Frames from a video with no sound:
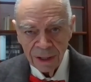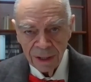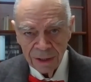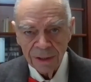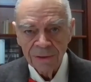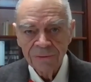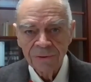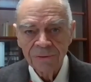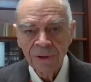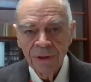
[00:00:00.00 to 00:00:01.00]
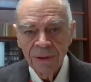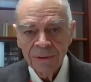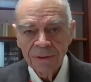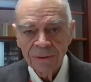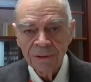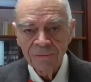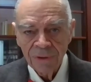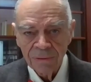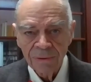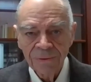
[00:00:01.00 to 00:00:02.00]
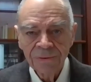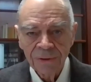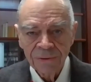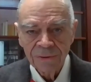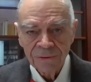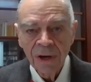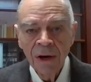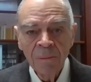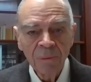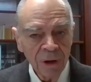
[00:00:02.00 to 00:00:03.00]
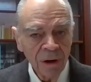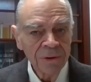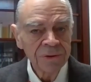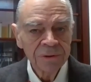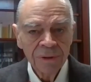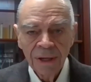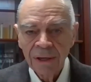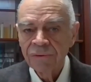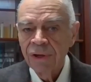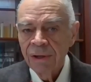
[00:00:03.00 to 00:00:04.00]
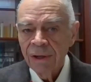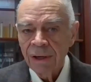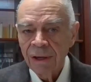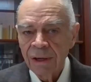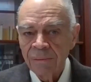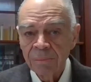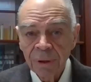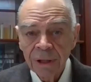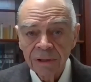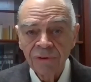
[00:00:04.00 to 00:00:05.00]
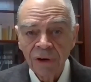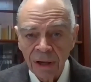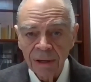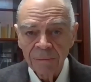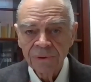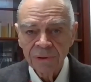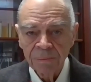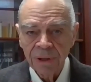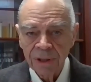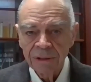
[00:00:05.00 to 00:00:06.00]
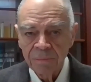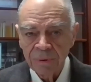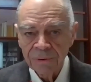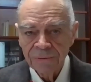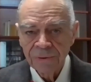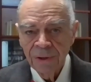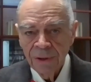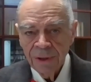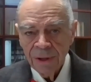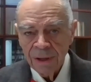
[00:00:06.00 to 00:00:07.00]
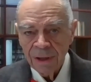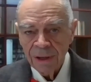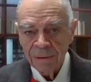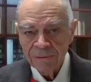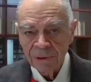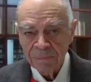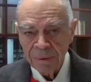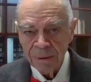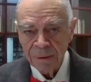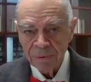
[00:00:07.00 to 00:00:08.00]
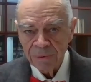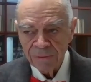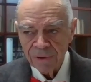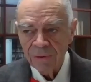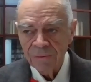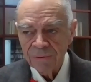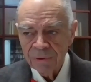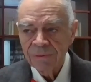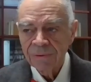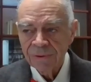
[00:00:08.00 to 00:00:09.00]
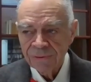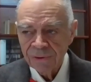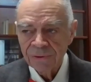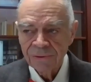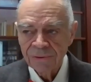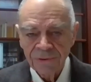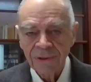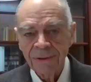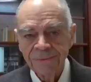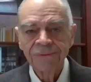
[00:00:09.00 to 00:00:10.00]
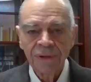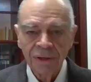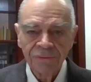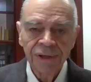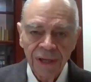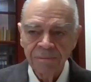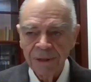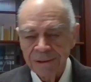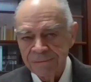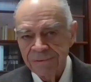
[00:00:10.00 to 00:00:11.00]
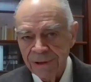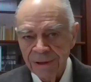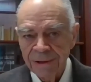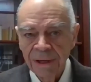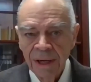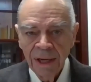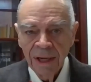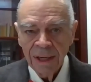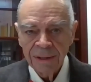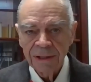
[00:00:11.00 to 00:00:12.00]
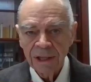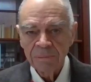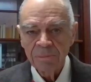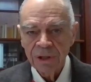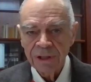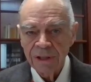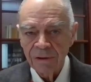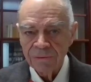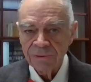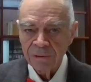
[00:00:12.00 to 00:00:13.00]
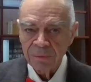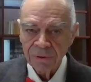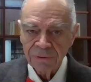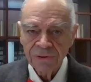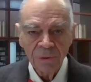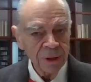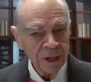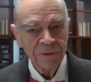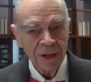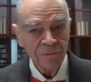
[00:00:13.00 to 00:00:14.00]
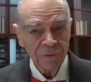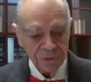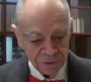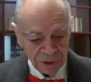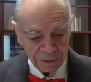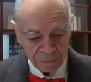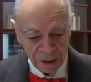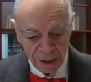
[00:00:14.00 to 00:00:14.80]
indexes to the federal census, but we also have printed volumes. They're printed books. Some people have gone through the census and listed every name they could find, and then they printed those in the books. So we have that for some